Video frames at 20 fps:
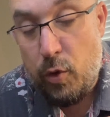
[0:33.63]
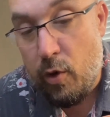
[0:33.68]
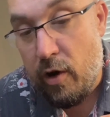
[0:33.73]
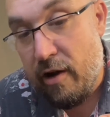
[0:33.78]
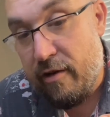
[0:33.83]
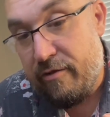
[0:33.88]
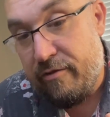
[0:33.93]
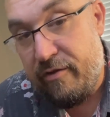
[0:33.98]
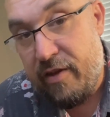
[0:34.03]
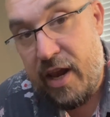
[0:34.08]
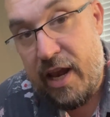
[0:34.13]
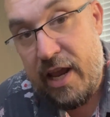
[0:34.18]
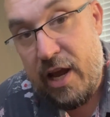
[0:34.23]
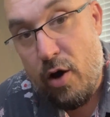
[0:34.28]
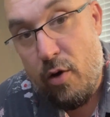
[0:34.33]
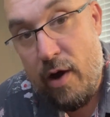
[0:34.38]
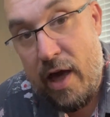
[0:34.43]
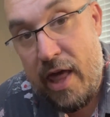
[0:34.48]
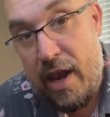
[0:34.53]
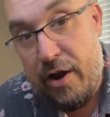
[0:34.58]
are a
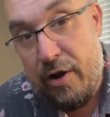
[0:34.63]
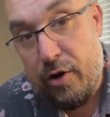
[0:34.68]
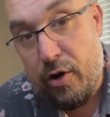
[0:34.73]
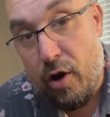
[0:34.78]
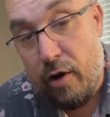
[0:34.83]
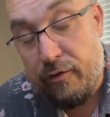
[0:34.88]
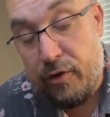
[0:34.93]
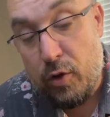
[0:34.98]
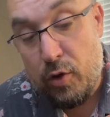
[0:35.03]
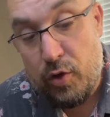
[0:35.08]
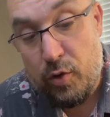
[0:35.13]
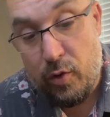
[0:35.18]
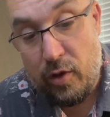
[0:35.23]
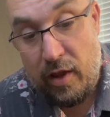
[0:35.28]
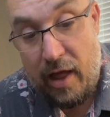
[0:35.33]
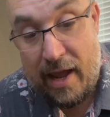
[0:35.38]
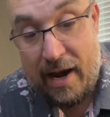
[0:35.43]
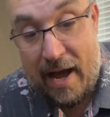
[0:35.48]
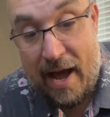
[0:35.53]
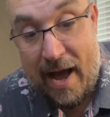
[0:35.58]
video editor, or if you do a
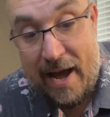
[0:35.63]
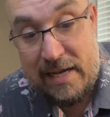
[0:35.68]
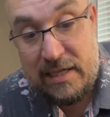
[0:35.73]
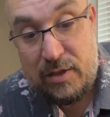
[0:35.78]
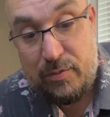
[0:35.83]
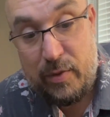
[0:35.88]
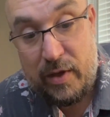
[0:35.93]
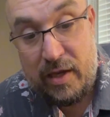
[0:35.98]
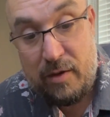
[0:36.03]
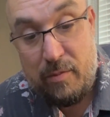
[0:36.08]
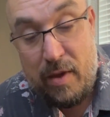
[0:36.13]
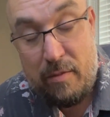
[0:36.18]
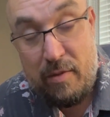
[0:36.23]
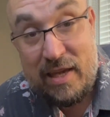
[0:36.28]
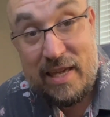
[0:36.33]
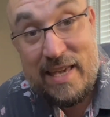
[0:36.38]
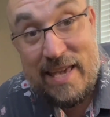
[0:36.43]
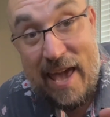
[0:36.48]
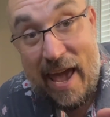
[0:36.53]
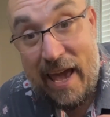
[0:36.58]
lot of high speed, maybe
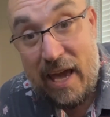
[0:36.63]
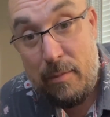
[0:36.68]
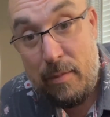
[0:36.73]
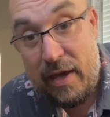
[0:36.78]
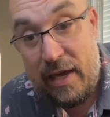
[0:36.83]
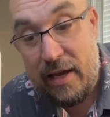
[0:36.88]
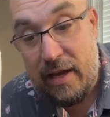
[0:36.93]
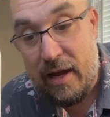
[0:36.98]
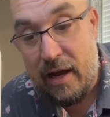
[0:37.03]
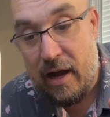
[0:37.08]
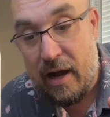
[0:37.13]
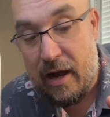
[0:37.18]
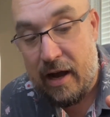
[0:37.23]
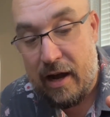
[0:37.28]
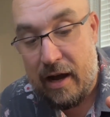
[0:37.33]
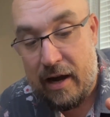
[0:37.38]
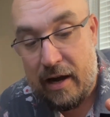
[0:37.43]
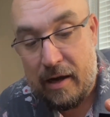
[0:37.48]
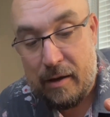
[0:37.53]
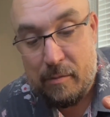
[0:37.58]
gaming,
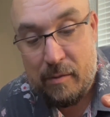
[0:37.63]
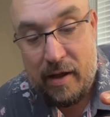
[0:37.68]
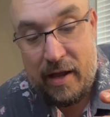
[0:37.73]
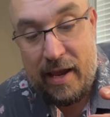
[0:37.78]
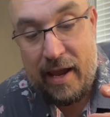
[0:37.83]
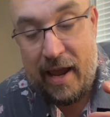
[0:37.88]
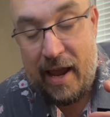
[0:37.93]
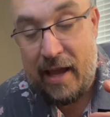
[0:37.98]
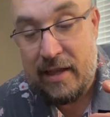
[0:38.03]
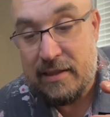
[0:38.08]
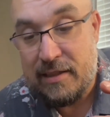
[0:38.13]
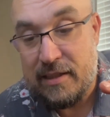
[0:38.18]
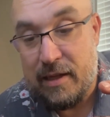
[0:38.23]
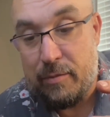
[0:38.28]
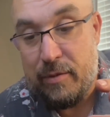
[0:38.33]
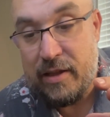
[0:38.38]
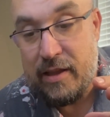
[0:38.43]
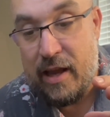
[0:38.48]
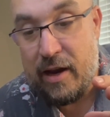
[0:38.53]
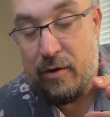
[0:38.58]
it's
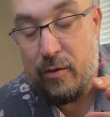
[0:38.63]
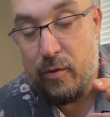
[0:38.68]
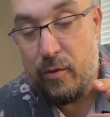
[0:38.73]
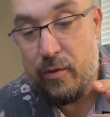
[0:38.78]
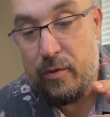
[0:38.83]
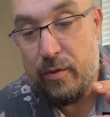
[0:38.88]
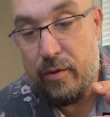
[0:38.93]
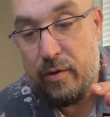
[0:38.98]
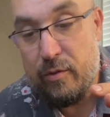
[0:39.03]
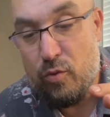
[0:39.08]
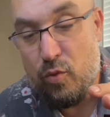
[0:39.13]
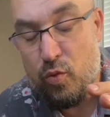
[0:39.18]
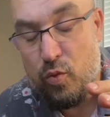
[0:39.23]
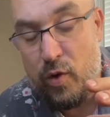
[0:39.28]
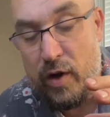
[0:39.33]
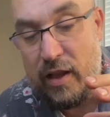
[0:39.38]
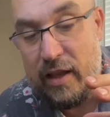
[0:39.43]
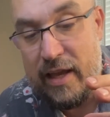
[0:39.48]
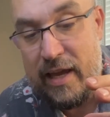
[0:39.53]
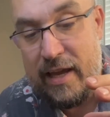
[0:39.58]
something that
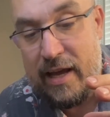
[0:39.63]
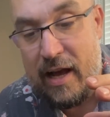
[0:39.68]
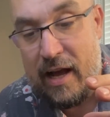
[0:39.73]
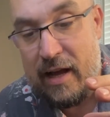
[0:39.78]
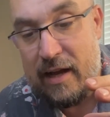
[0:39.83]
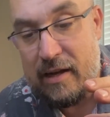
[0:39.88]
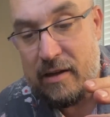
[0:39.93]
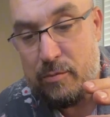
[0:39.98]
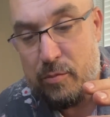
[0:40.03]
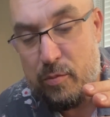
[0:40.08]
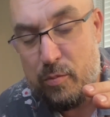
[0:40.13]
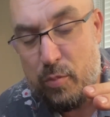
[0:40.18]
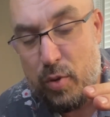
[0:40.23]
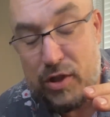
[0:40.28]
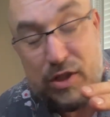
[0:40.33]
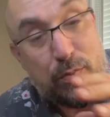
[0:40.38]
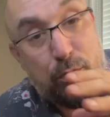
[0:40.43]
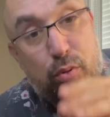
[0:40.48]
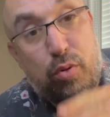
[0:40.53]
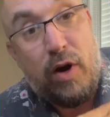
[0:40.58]
really
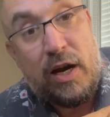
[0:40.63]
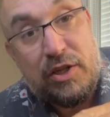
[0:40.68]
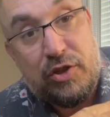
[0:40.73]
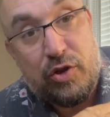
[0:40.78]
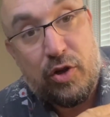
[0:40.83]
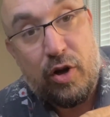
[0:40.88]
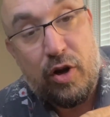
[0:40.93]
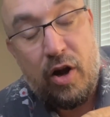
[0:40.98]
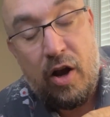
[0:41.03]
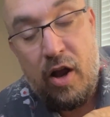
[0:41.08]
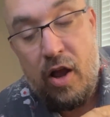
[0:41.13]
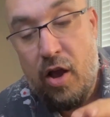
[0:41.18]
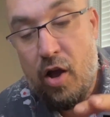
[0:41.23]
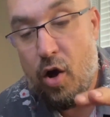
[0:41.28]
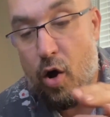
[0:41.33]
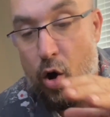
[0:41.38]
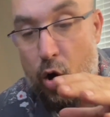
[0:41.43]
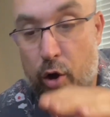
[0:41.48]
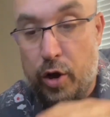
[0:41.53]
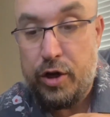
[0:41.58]
puts pressure
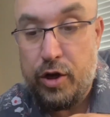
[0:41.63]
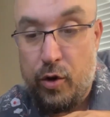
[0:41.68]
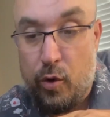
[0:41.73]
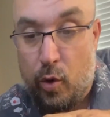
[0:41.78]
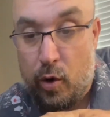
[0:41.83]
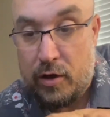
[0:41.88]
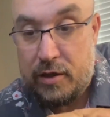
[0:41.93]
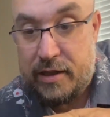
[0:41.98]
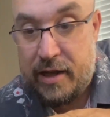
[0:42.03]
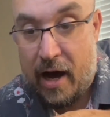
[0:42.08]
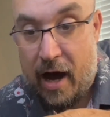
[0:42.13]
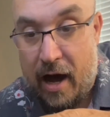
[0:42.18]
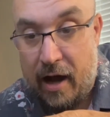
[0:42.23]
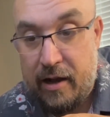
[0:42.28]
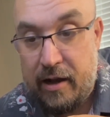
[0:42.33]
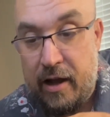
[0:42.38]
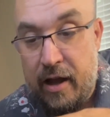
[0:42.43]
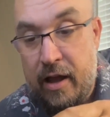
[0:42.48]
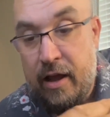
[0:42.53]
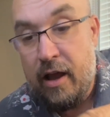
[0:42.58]
on your
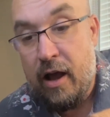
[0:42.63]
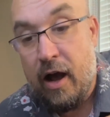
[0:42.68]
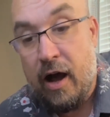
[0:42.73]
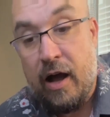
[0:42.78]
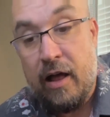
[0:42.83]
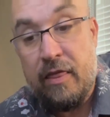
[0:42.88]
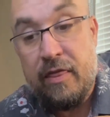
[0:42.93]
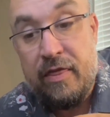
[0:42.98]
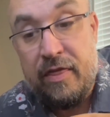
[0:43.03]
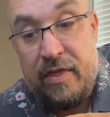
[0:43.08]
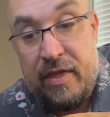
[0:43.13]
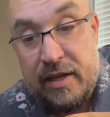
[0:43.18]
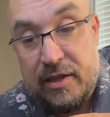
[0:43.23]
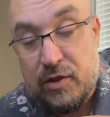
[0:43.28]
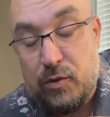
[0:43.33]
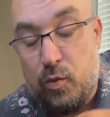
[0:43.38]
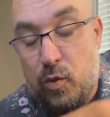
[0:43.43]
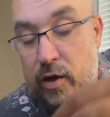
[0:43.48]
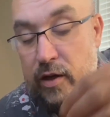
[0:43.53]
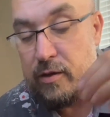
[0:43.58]
dock.
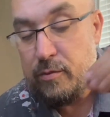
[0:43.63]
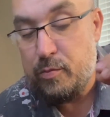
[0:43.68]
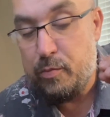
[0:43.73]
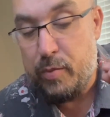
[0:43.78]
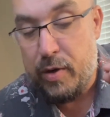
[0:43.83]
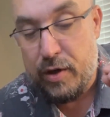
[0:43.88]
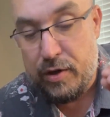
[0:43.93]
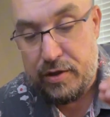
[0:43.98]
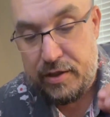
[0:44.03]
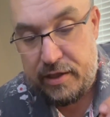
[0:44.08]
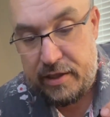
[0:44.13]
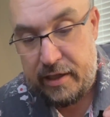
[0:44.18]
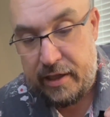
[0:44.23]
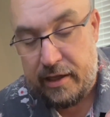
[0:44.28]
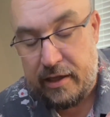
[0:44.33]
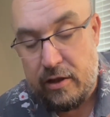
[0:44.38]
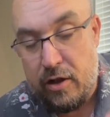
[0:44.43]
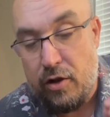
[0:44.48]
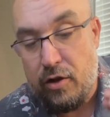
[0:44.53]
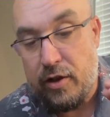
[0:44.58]
This one
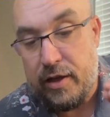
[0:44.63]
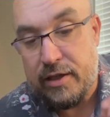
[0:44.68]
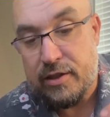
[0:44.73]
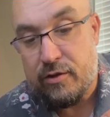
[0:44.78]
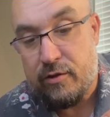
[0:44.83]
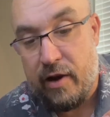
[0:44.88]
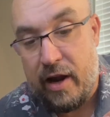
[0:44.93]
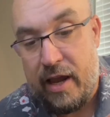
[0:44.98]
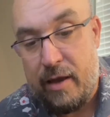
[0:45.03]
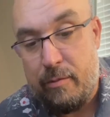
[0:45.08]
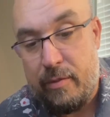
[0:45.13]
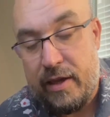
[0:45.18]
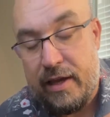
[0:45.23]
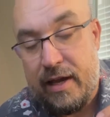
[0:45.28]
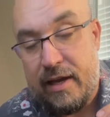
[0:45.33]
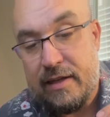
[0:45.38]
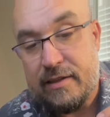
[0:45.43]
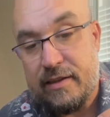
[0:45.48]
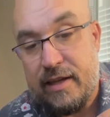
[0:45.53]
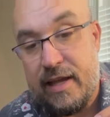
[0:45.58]
particularly is great
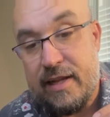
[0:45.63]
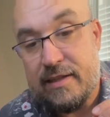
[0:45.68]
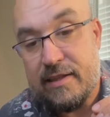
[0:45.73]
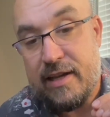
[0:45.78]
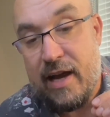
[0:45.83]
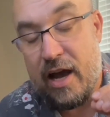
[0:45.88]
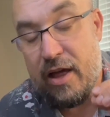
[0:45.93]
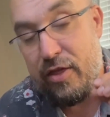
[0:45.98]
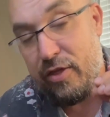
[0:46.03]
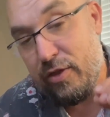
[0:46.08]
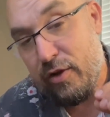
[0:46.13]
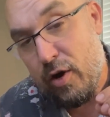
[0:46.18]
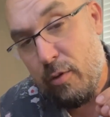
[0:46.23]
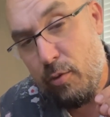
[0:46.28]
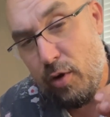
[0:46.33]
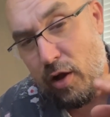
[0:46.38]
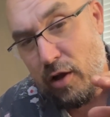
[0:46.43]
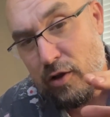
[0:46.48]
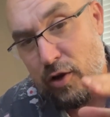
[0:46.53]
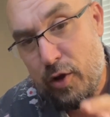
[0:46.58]
because it's got
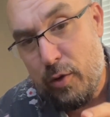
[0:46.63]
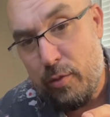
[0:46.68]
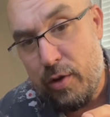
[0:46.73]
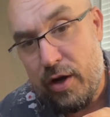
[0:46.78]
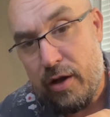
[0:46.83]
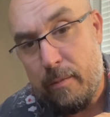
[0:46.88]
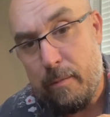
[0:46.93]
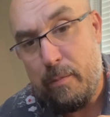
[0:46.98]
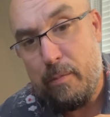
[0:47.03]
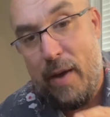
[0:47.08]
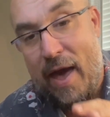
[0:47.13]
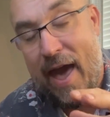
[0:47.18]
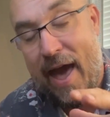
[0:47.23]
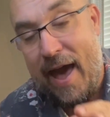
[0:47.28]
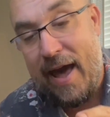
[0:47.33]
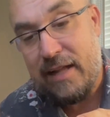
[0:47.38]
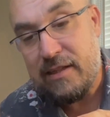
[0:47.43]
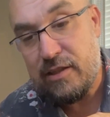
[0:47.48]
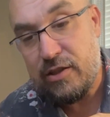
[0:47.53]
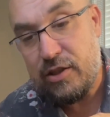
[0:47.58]
thermal aluminum
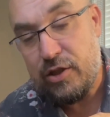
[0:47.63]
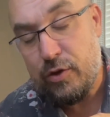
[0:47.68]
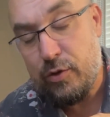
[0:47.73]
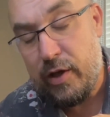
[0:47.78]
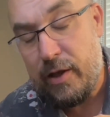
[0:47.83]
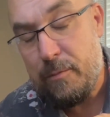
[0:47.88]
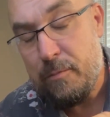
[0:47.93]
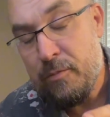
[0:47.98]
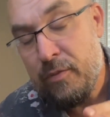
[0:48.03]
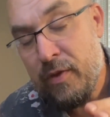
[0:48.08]
pads to it.